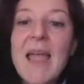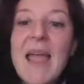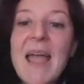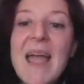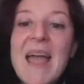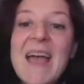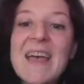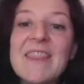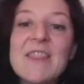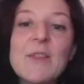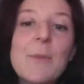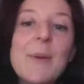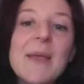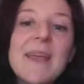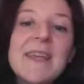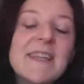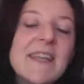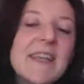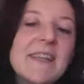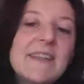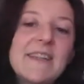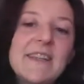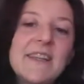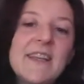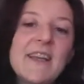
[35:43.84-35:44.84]
the main
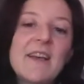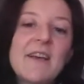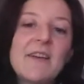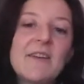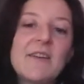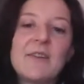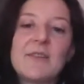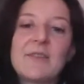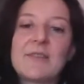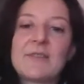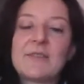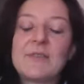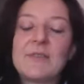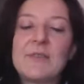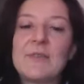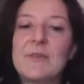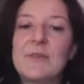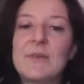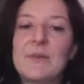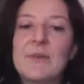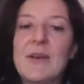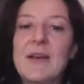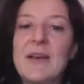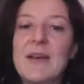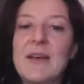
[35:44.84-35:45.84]
idea is
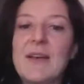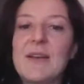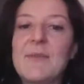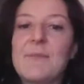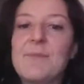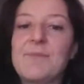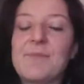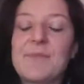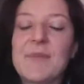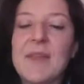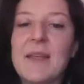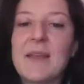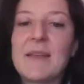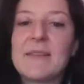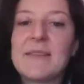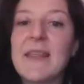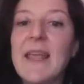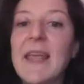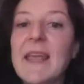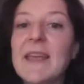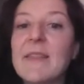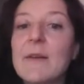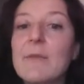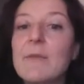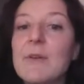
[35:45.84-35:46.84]
to
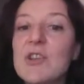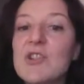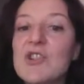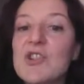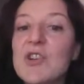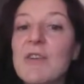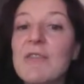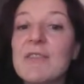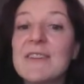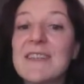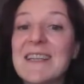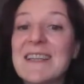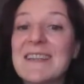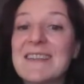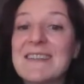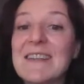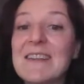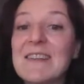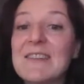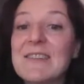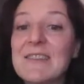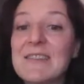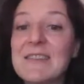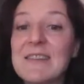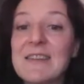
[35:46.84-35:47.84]
take the region of
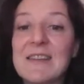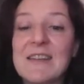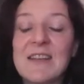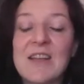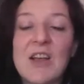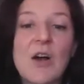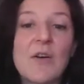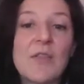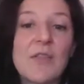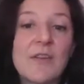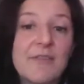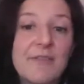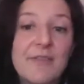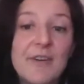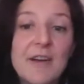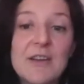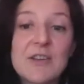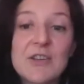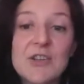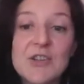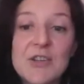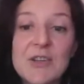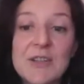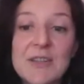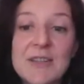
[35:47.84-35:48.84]
analyticity of a
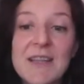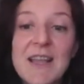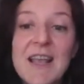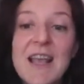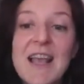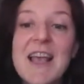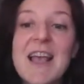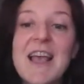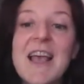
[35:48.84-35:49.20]
function